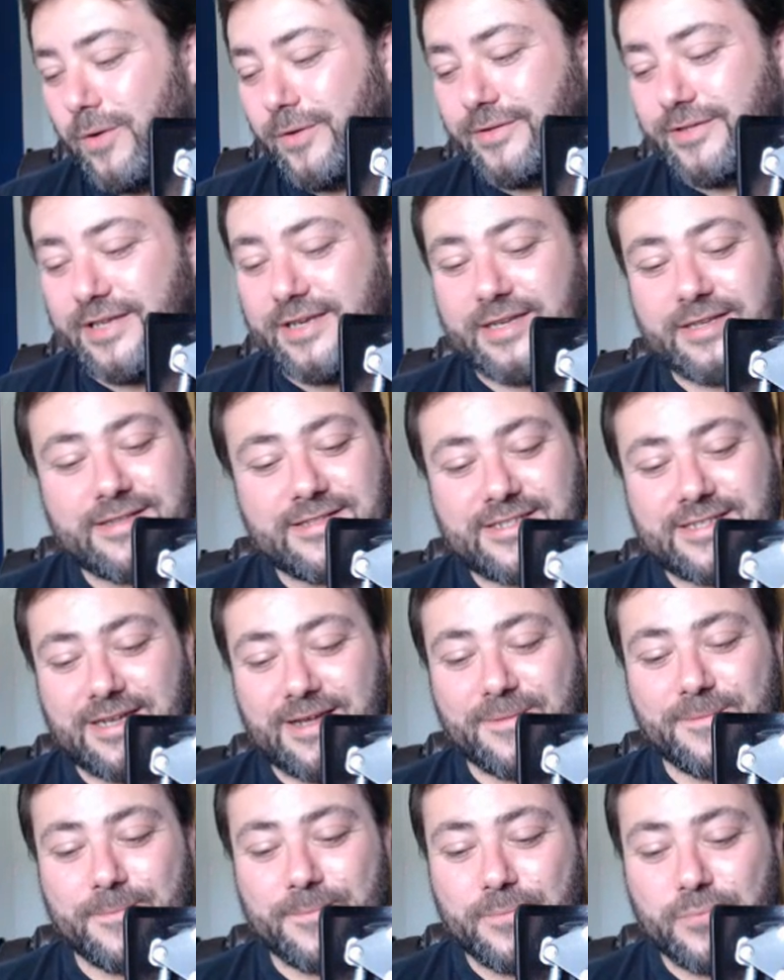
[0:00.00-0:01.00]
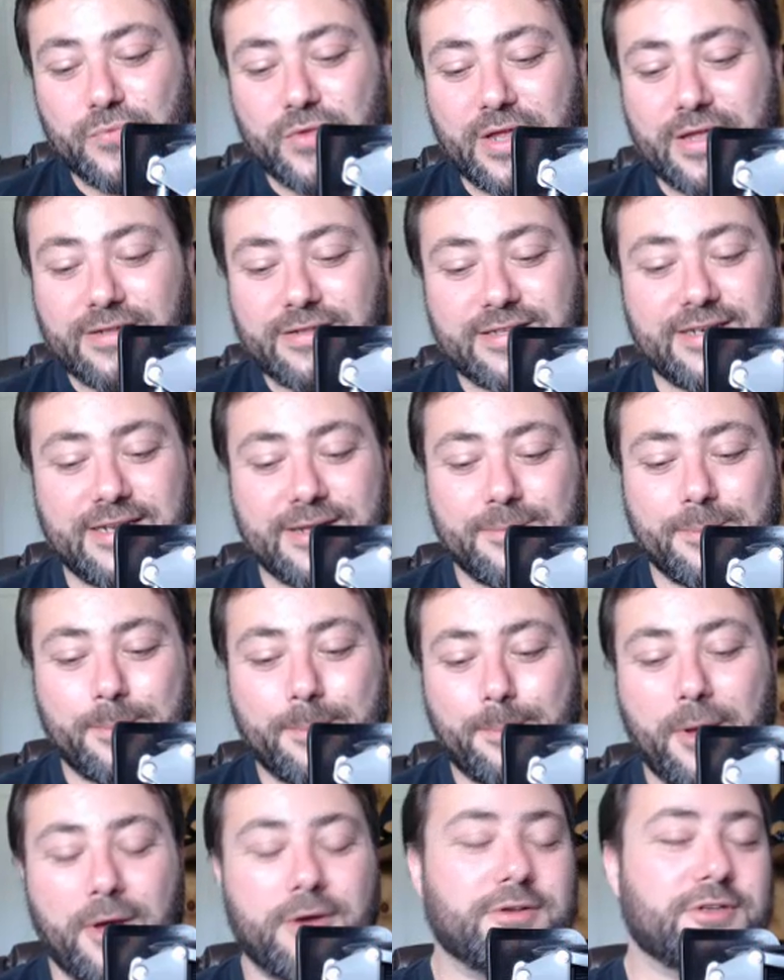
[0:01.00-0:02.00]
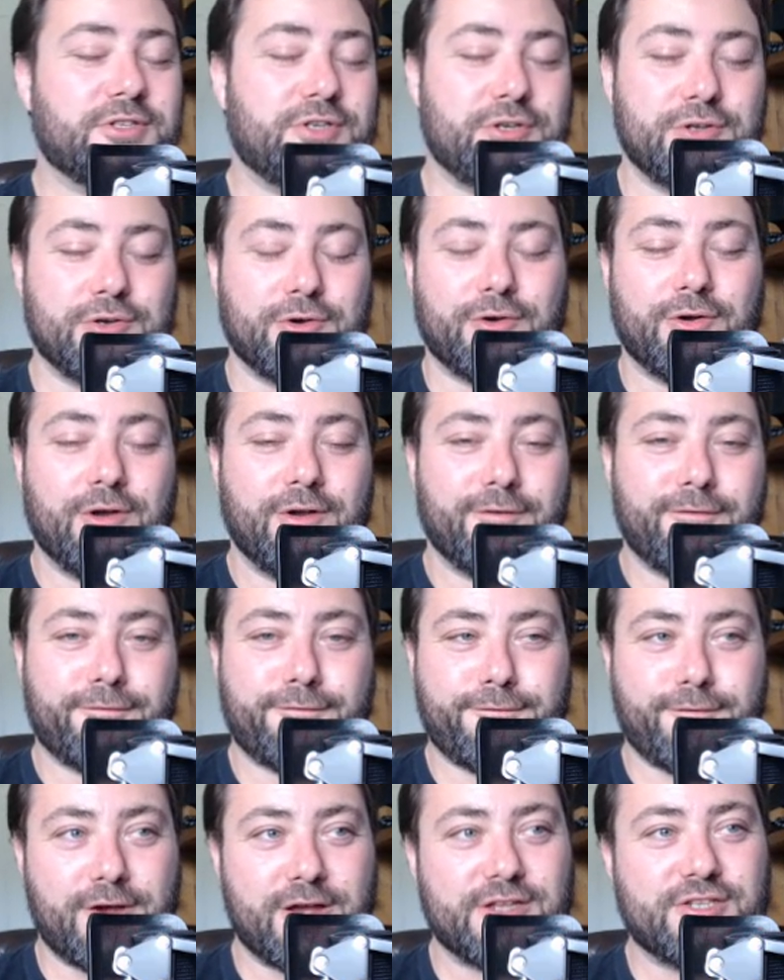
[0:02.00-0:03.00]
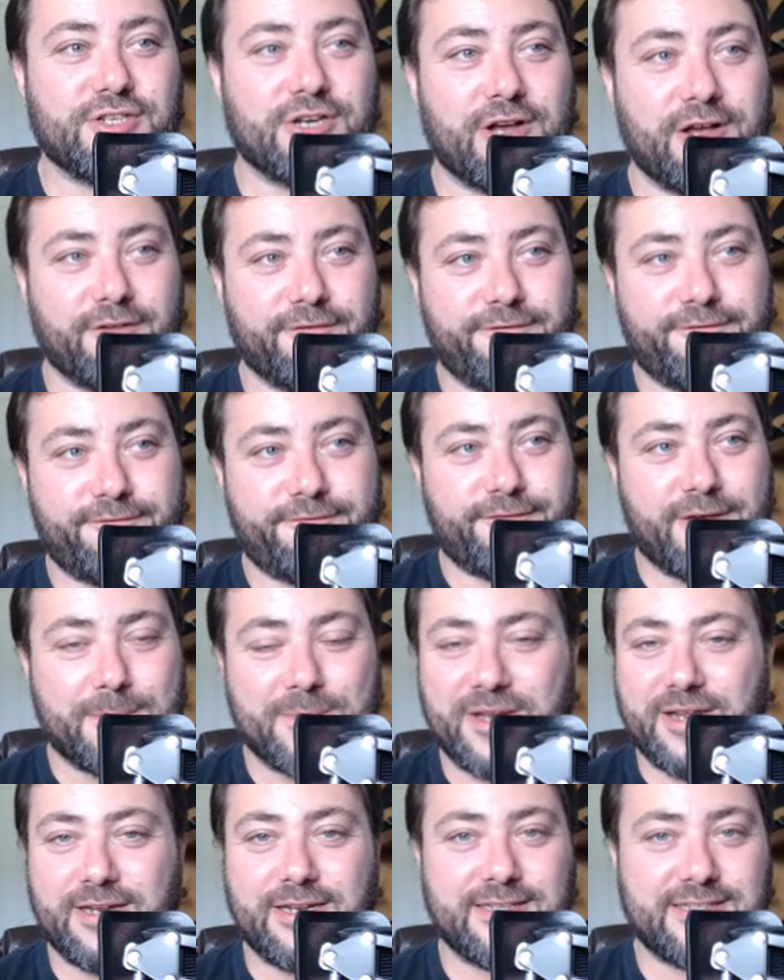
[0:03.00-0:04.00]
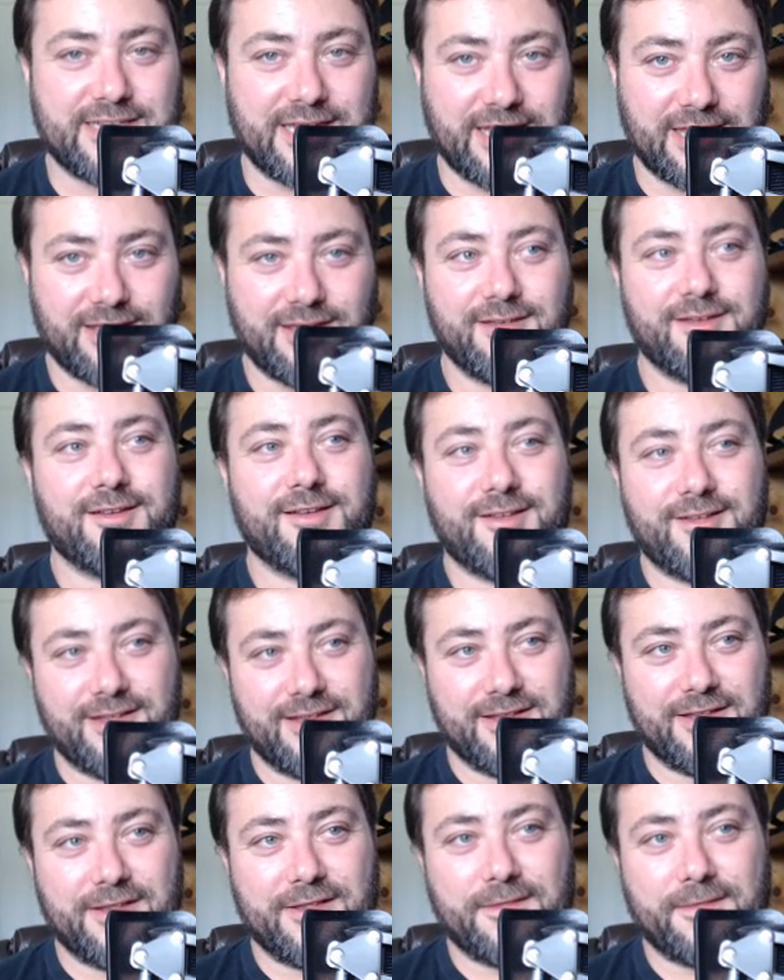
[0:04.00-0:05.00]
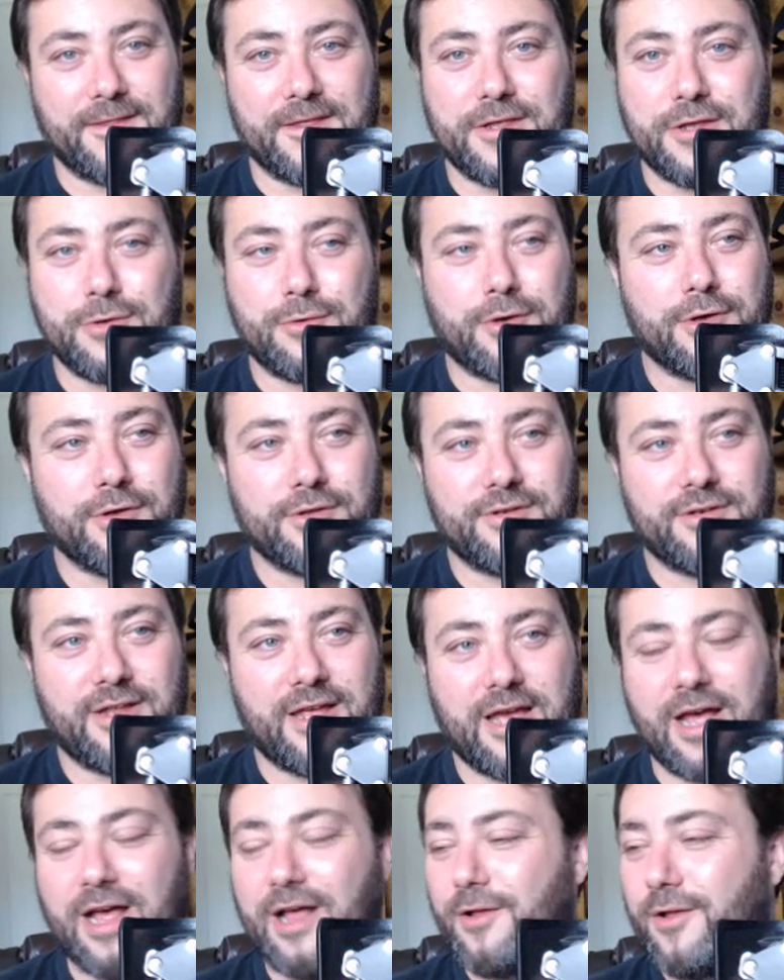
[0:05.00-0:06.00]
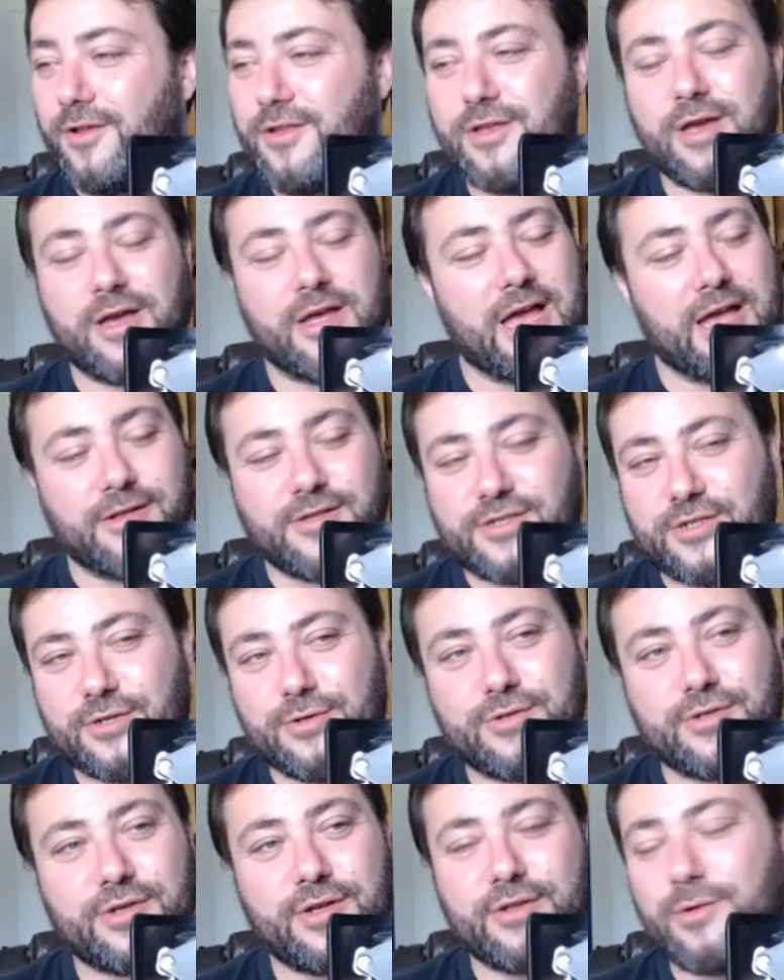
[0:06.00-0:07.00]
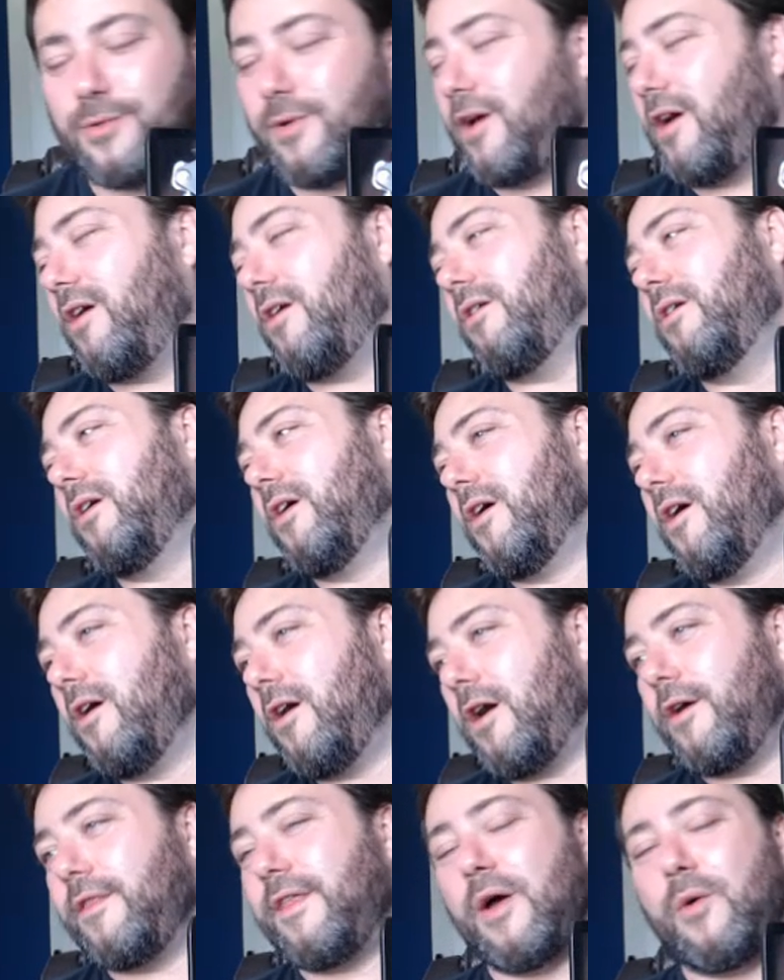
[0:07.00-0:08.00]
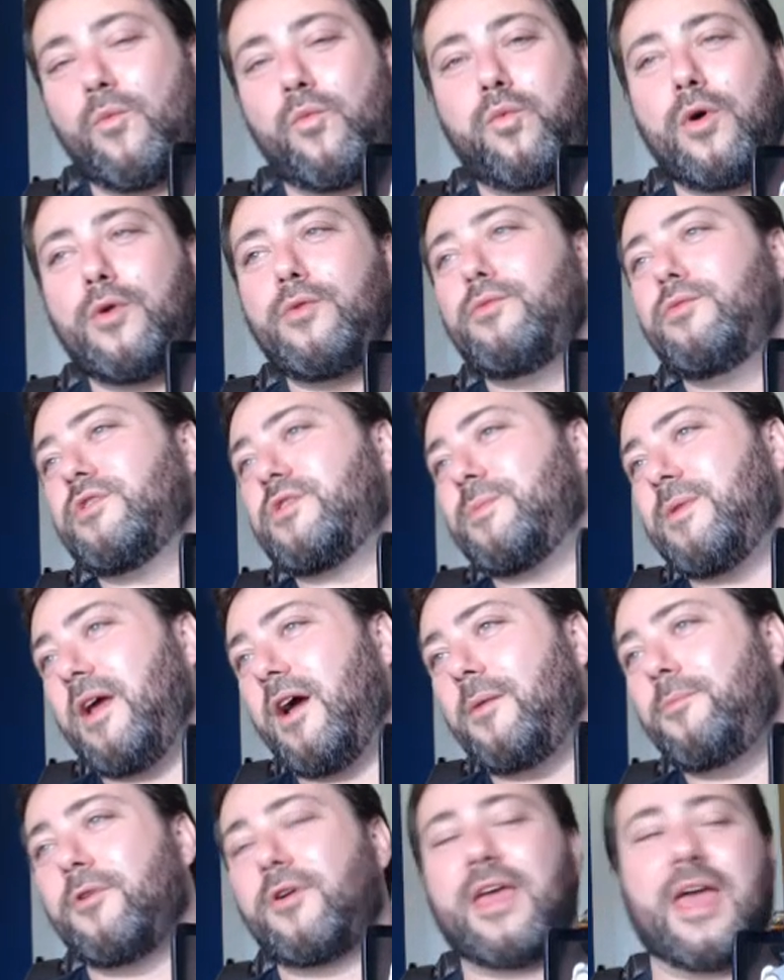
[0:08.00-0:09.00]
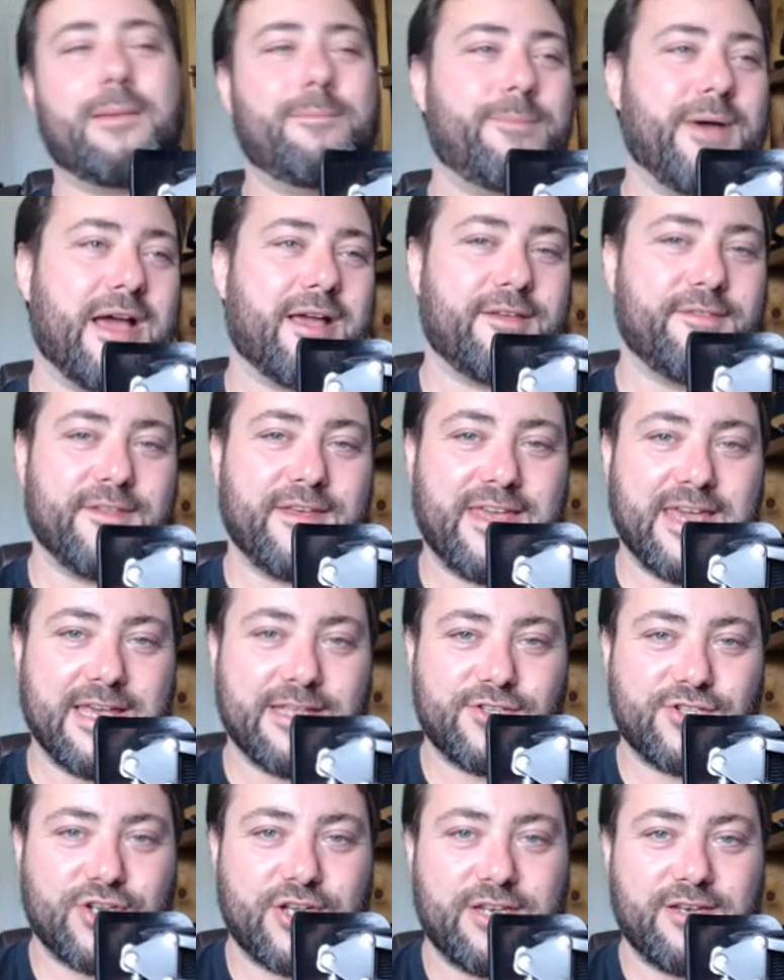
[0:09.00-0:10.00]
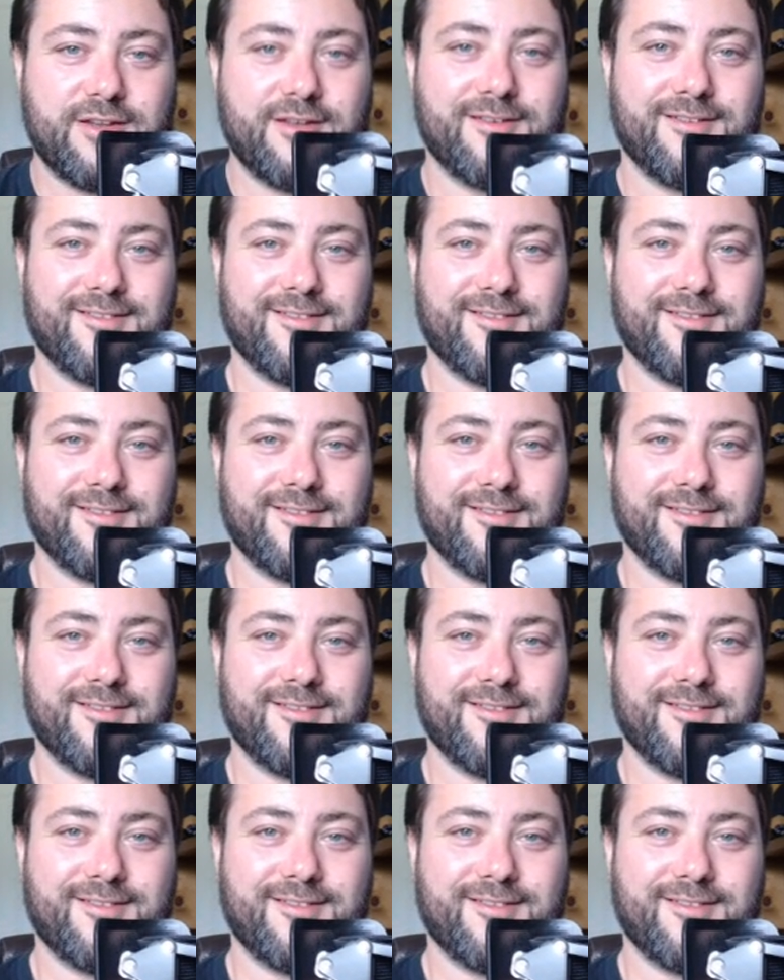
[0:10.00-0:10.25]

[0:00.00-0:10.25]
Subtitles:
Did it puncture your fragile femininity that you couldn't help? As soon as you were like, oh, that wounds me. I'm not getting back in the kitchen.